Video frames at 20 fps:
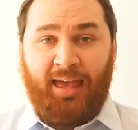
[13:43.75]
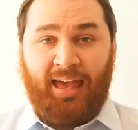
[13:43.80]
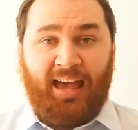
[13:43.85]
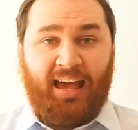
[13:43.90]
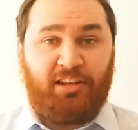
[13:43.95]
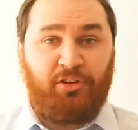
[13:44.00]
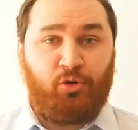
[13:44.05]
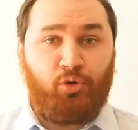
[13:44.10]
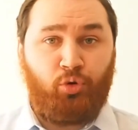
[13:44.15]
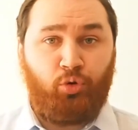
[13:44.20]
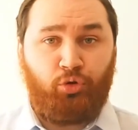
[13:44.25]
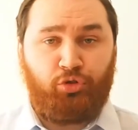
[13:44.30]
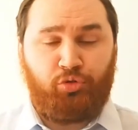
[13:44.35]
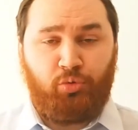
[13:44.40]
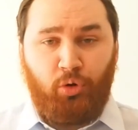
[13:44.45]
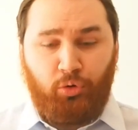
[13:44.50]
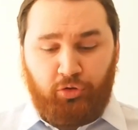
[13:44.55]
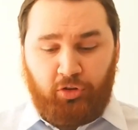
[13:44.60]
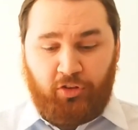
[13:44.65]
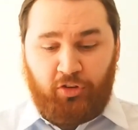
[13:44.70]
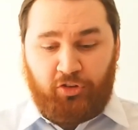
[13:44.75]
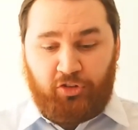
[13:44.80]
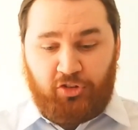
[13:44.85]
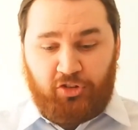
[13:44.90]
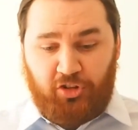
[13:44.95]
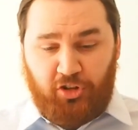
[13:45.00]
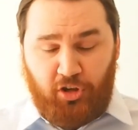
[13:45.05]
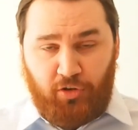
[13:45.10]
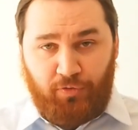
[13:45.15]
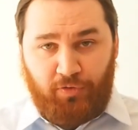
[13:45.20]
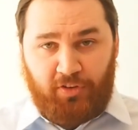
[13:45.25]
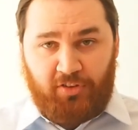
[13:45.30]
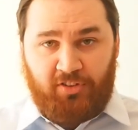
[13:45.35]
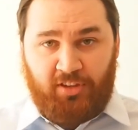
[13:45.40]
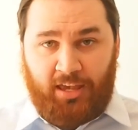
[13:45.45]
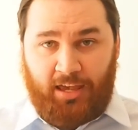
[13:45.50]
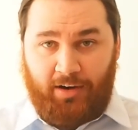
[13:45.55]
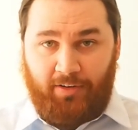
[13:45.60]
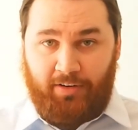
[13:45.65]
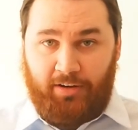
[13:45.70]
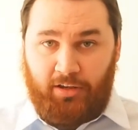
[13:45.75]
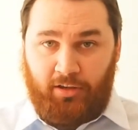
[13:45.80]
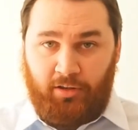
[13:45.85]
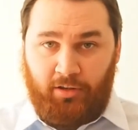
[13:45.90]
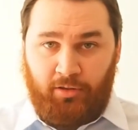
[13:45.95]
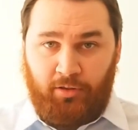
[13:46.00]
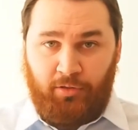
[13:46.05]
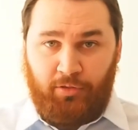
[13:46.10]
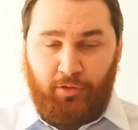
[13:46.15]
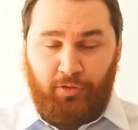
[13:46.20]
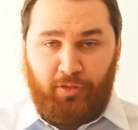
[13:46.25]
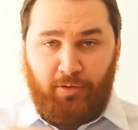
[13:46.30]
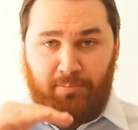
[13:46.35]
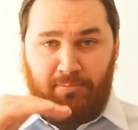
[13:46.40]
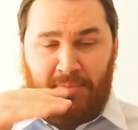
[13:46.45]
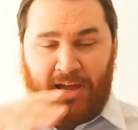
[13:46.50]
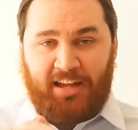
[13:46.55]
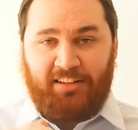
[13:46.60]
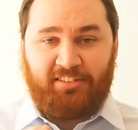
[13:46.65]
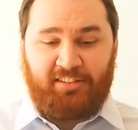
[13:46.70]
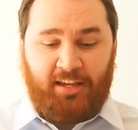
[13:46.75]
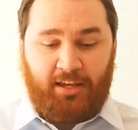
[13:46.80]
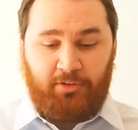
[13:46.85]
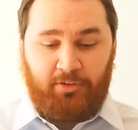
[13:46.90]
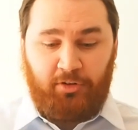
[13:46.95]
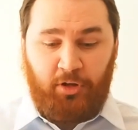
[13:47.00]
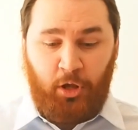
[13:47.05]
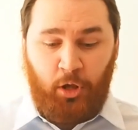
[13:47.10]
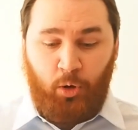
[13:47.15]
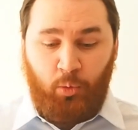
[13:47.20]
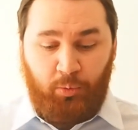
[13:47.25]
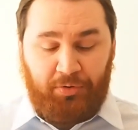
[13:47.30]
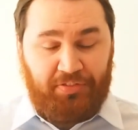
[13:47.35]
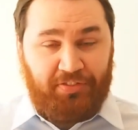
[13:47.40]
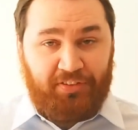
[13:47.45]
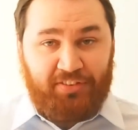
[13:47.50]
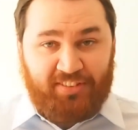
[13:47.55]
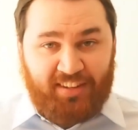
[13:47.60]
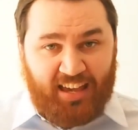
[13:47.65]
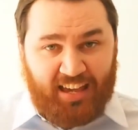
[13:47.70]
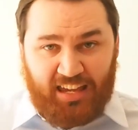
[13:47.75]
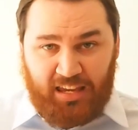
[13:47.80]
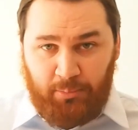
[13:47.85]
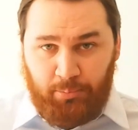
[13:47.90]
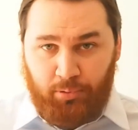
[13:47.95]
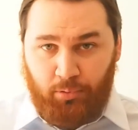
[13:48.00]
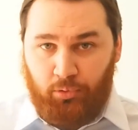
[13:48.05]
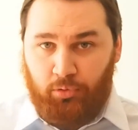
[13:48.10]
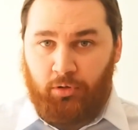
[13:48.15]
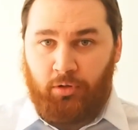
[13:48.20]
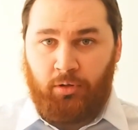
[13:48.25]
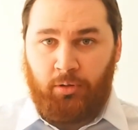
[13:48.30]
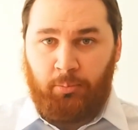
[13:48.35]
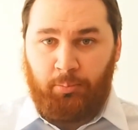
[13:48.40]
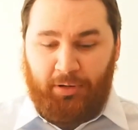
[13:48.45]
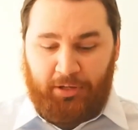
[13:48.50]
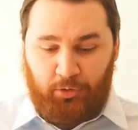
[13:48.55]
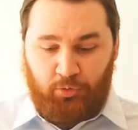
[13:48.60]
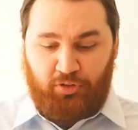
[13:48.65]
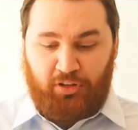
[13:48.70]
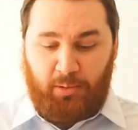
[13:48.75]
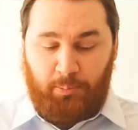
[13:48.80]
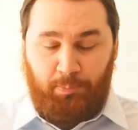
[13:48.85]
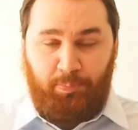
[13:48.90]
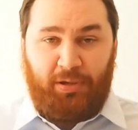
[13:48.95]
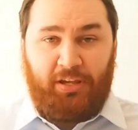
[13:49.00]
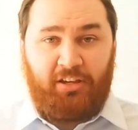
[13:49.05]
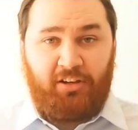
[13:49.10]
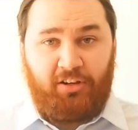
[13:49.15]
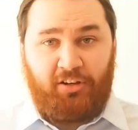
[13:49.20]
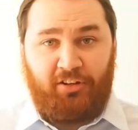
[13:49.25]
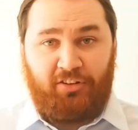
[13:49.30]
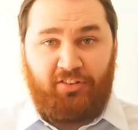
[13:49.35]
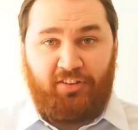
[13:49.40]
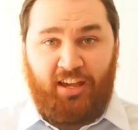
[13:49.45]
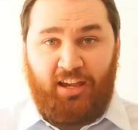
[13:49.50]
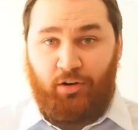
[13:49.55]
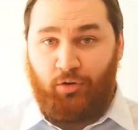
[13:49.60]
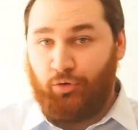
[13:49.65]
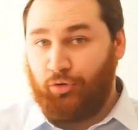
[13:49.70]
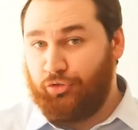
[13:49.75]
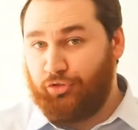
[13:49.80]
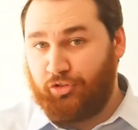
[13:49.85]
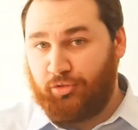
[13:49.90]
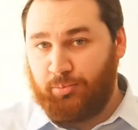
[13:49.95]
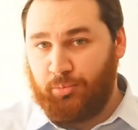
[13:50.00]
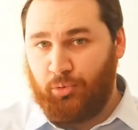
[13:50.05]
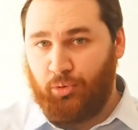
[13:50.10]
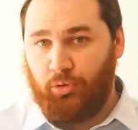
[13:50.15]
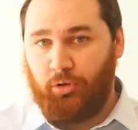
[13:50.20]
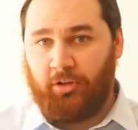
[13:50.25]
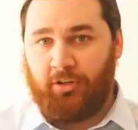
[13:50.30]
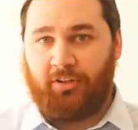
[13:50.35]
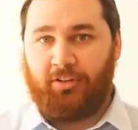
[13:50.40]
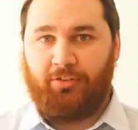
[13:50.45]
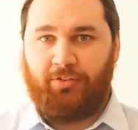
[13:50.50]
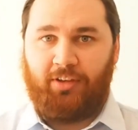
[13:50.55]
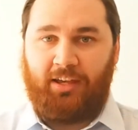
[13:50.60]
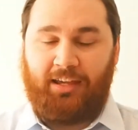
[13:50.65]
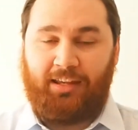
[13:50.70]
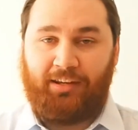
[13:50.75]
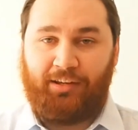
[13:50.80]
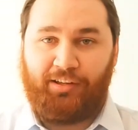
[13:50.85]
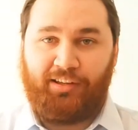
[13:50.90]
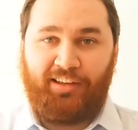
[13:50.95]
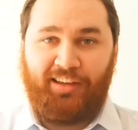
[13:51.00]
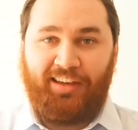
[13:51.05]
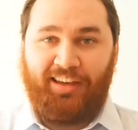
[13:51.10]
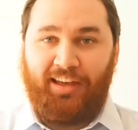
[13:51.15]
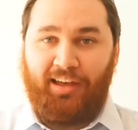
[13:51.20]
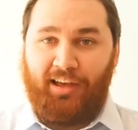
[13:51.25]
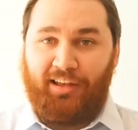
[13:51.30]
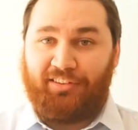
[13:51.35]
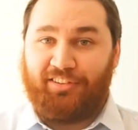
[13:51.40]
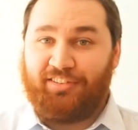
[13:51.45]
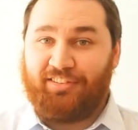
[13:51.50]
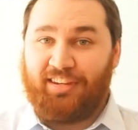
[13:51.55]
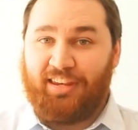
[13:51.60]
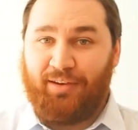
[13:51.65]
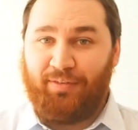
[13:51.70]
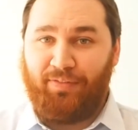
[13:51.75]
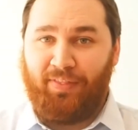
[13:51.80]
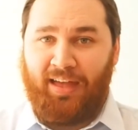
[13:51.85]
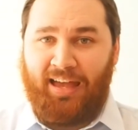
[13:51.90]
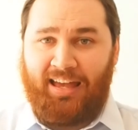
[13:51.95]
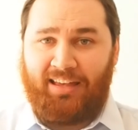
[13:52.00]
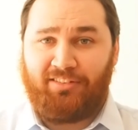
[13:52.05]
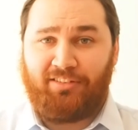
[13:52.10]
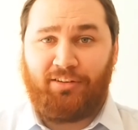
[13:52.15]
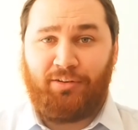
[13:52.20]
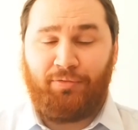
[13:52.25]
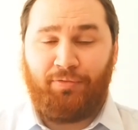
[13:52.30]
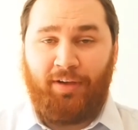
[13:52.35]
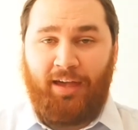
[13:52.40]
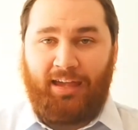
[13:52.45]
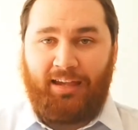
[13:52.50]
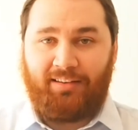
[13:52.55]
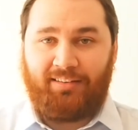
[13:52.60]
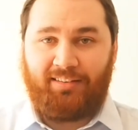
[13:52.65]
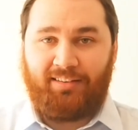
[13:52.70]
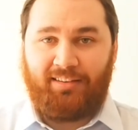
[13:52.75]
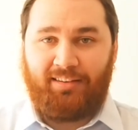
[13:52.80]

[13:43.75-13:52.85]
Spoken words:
And you can also alter the surface area that the mass has with the table by using a bigger container or a smaller container, and see if that has an effect.